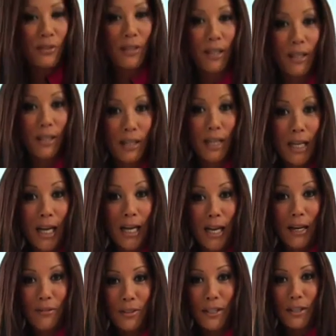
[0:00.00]
done it, and I
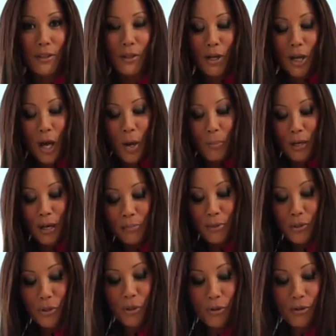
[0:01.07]
haven't either, but I've
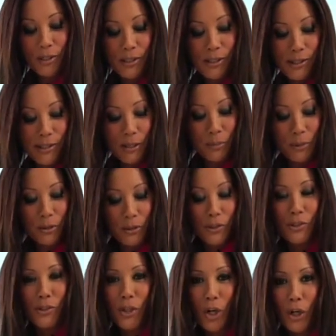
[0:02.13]
been told this is similar to
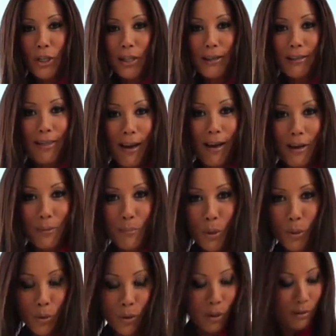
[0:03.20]
starting a
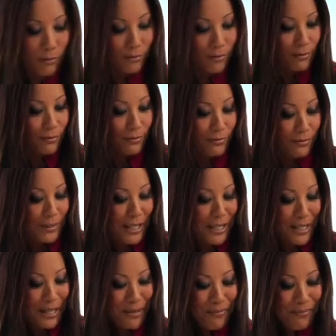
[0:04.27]
lawnmower.
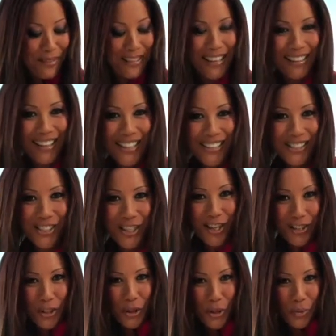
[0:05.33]
But I like to
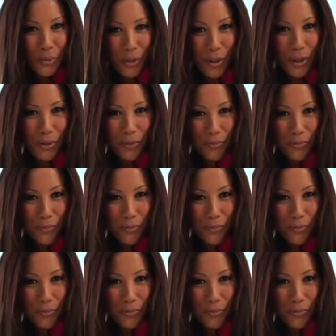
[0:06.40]
call it the row.